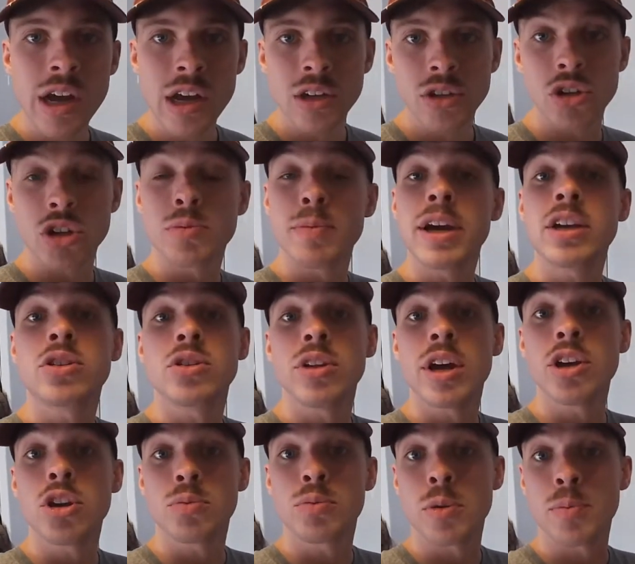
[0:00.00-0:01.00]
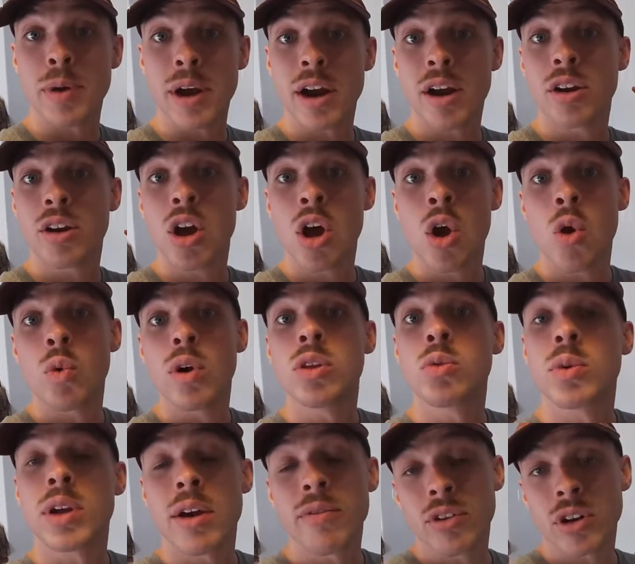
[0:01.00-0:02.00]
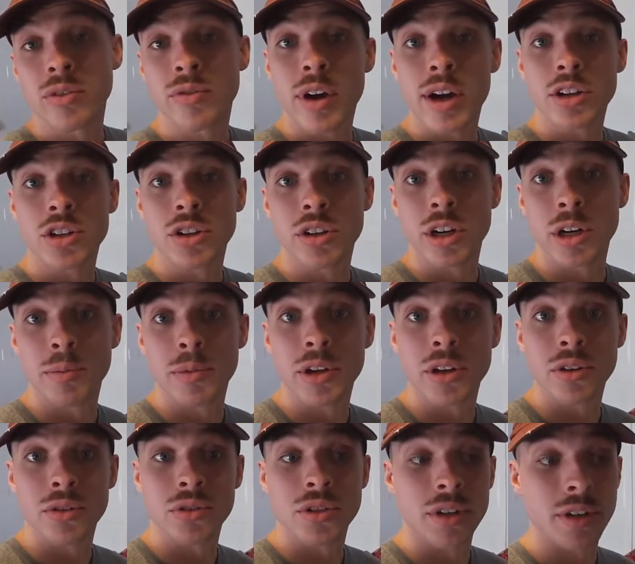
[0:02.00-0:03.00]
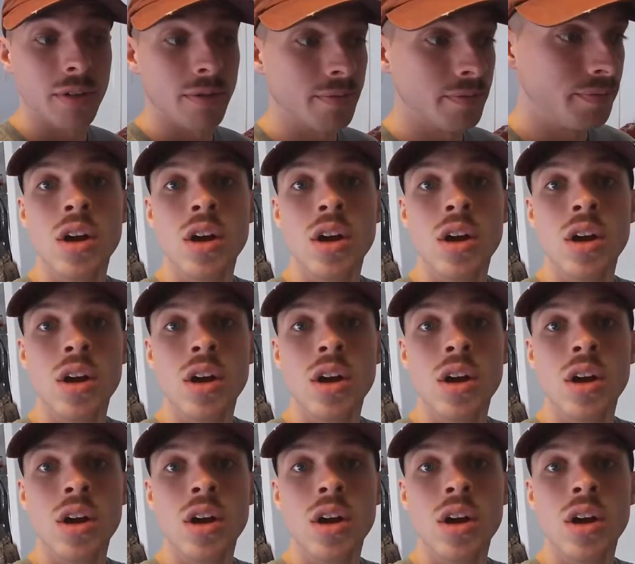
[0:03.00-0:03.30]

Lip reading: So just make sure that you're prepared with whatever device you're going to be using.